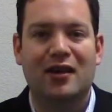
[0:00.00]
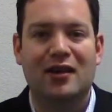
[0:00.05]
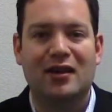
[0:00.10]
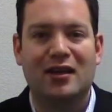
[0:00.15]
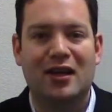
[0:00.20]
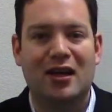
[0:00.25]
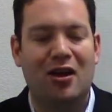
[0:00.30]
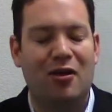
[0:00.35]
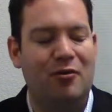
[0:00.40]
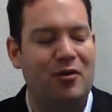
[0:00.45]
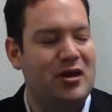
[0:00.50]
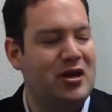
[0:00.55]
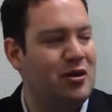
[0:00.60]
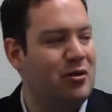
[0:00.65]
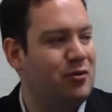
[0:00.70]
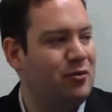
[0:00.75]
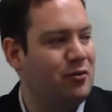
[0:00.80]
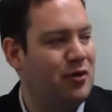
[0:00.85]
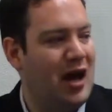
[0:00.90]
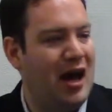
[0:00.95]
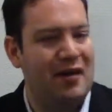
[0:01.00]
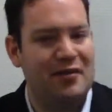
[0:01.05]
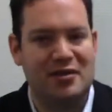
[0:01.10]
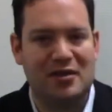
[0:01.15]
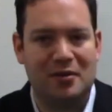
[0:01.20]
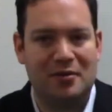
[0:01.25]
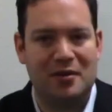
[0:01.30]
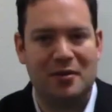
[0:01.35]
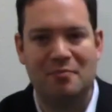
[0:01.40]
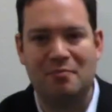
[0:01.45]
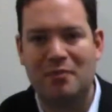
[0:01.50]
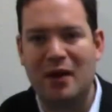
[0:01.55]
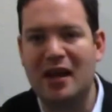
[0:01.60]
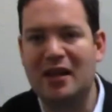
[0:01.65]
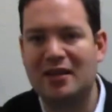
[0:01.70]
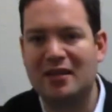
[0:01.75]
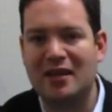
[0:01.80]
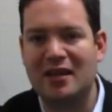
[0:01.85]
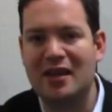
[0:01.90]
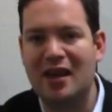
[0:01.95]
When you have something
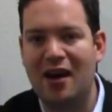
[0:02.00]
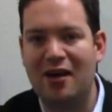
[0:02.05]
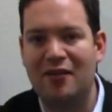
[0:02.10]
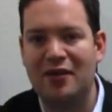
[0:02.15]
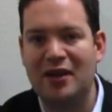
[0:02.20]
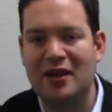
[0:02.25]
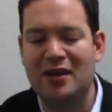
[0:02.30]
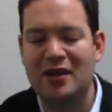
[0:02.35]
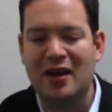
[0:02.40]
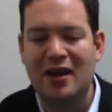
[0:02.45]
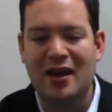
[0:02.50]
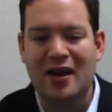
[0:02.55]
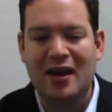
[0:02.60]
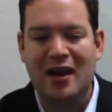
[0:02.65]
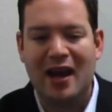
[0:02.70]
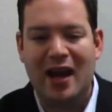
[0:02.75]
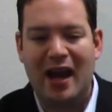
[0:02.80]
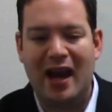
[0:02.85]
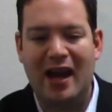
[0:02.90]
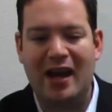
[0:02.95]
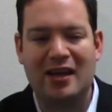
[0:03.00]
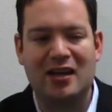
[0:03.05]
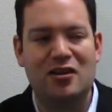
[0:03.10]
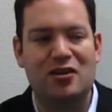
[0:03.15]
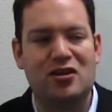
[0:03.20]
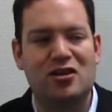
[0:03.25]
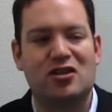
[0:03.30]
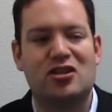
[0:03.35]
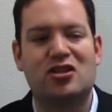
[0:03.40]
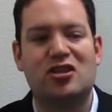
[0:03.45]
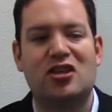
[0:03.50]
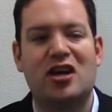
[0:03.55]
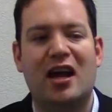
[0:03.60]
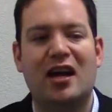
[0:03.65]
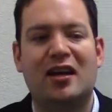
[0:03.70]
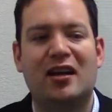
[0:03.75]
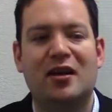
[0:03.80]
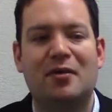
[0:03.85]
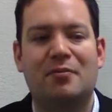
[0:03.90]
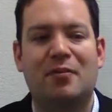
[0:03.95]
baked in the oven and you just
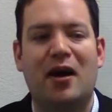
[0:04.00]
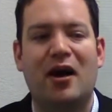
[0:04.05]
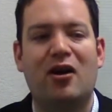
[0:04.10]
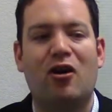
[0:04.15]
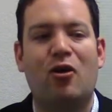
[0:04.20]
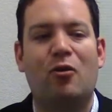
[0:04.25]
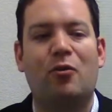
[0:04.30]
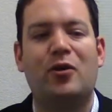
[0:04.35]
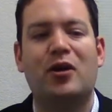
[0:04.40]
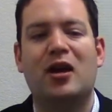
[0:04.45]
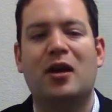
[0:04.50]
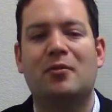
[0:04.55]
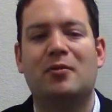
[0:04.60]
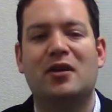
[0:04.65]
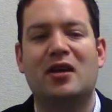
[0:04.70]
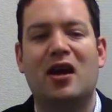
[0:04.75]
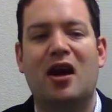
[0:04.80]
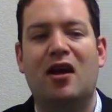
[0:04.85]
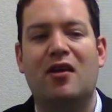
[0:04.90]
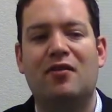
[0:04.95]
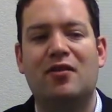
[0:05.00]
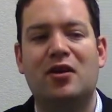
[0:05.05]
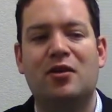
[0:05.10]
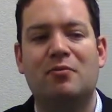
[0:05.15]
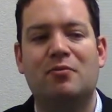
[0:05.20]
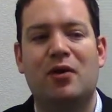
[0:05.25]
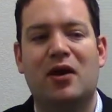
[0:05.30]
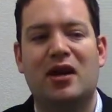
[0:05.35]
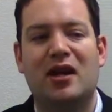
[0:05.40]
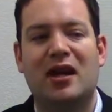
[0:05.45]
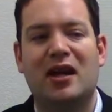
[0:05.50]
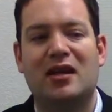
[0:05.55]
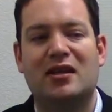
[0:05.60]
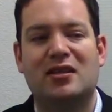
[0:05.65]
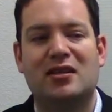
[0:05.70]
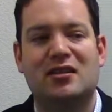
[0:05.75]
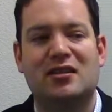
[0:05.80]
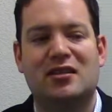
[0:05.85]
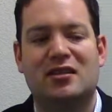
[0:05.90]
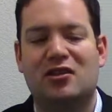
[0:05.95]
check it by opening up the oven, but it
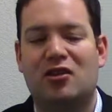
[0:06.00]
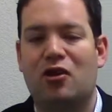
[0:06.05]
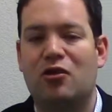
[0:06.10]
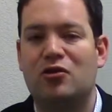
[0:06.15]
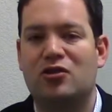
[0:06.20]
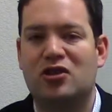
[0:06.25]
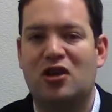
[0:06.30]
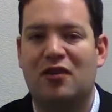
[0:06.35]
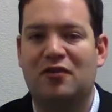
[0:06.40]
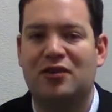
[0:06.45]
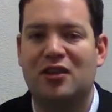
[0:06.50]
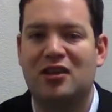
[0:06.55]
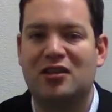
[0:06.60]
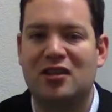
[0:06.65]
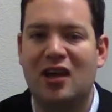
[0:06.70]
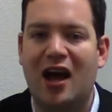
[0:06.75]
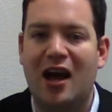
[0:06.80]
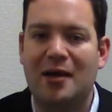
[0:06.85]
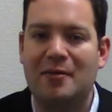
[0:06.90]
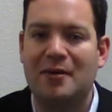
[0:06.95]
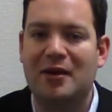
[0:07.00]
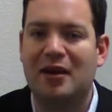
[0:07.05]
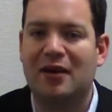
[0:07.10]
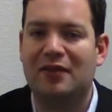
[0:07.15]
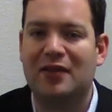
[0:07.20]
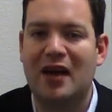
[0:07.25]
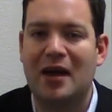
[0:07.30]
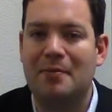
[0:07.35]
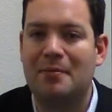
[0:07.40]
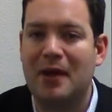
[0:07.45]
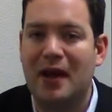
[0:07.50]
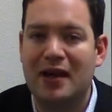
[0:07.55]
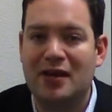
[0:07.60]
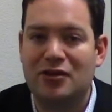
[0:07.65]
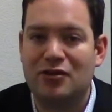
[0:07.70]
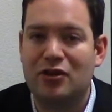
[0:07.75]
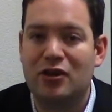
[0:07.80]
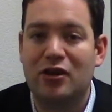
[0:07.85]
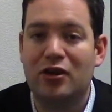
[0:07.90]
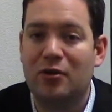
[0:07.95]
just throws off the timing of that
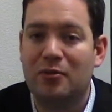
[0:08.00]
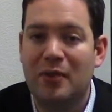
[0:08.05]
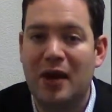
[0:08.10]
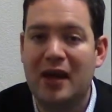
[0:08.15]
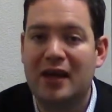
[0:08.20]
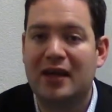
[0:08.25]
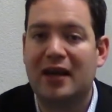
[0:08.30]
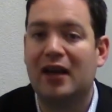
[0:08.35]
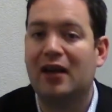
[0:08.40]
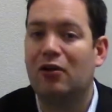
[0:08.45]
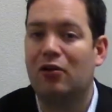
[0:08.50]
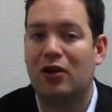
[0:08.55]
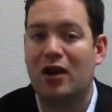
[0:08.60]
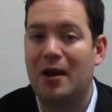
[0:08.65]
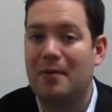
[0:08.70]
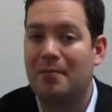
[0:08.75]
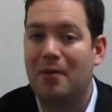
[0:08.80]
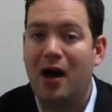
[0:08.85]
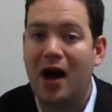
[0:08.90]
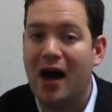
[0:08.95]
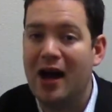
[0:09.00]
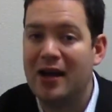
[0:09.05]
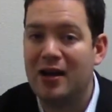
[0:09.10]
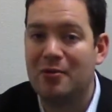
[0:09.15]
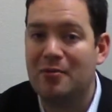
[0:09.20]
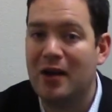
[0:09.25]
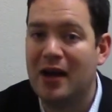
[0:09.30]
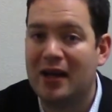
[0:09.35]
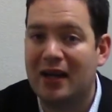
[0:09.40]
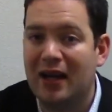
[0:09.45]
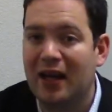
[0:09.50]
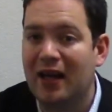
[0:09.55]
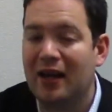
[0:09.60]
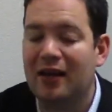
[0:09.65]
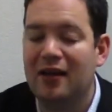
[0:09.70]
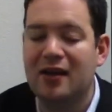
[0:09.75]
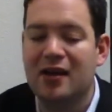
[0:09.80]
pastry you're making or that pie you're making.